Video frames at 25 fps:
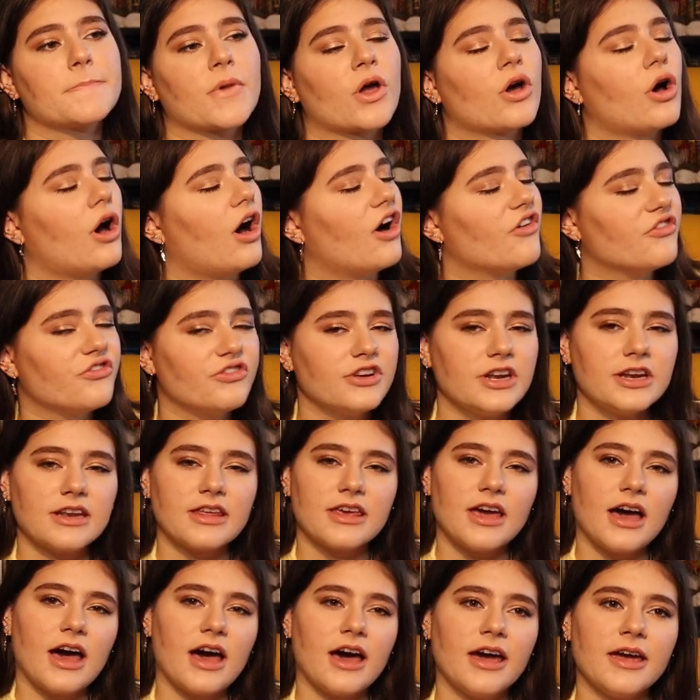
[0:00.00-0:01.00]
confident
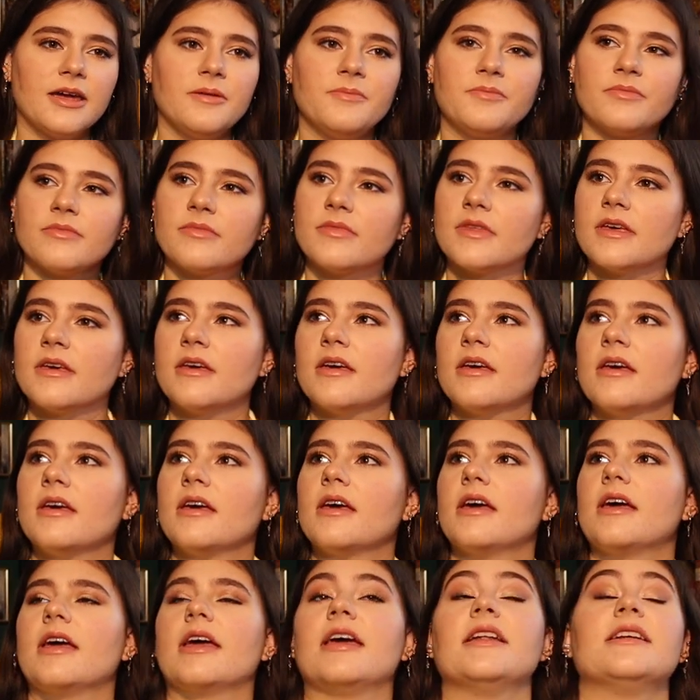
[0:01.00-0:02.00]
guy.
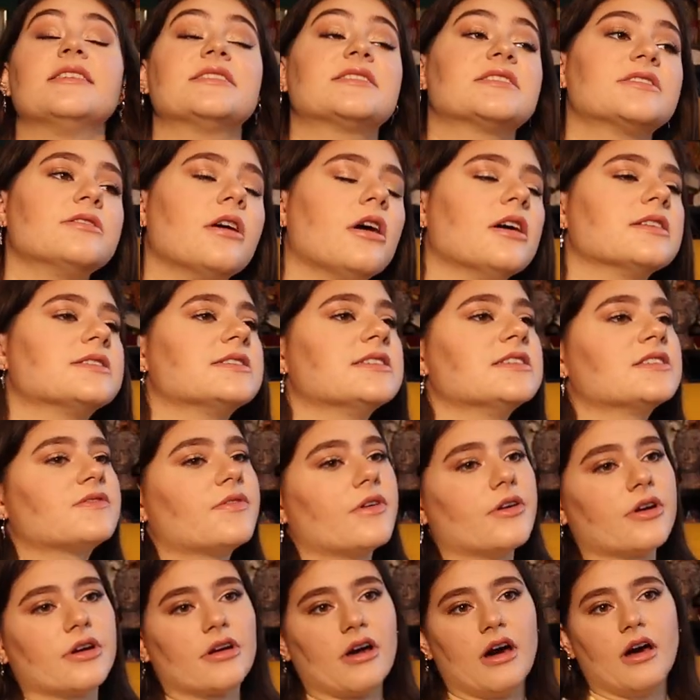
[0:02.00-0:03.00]
In his thoughts, he's
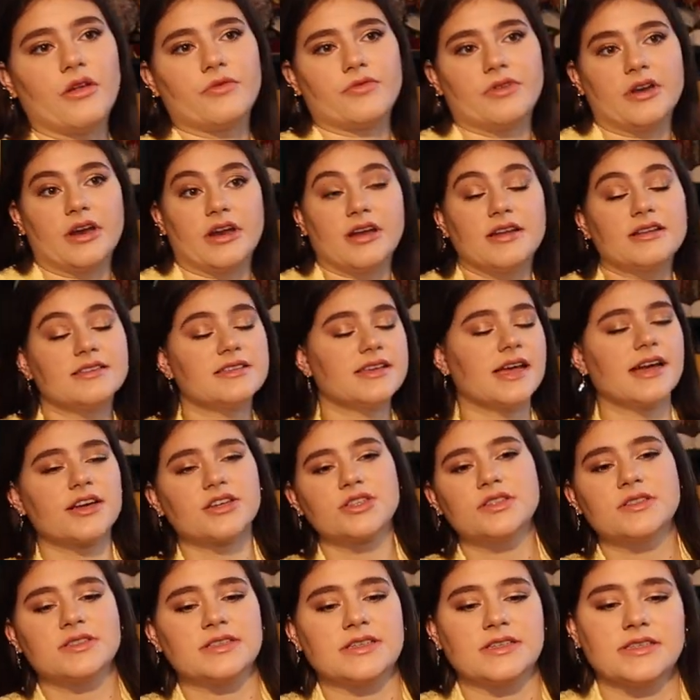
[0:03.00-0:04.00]
very confident. In his
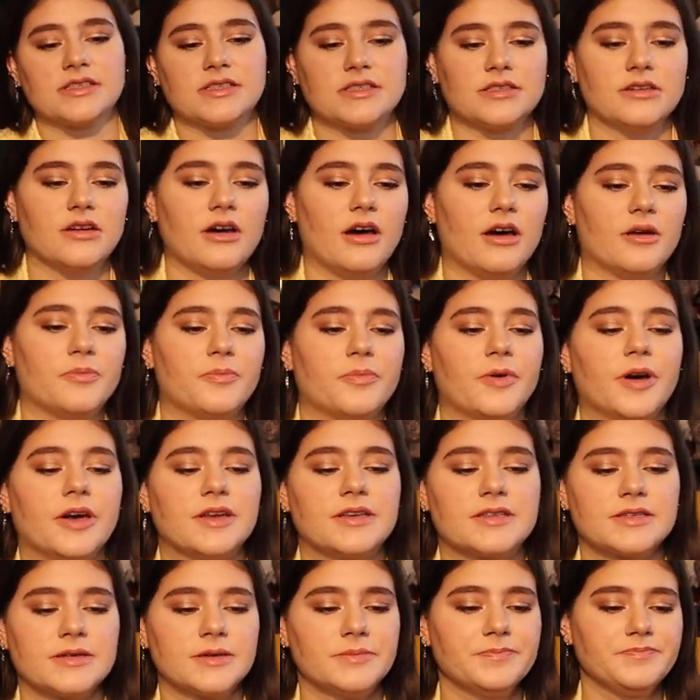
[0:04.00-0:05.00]
actions, he's not. But